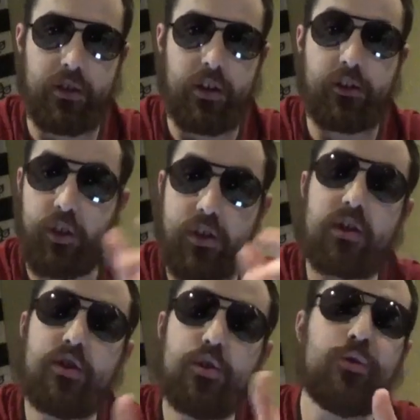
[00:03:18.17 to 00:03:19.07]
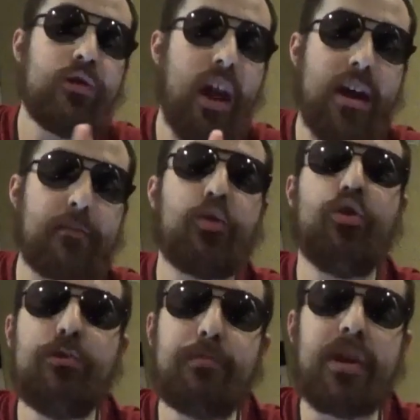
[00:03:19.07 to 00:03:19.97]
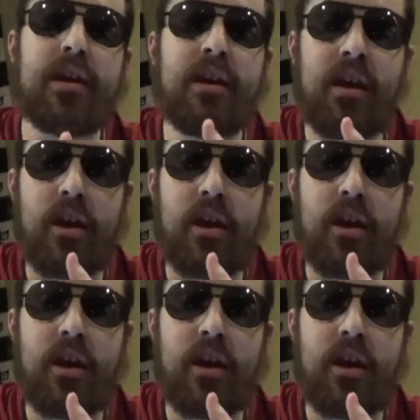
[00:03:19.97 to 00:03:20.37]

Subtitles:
So their new name could be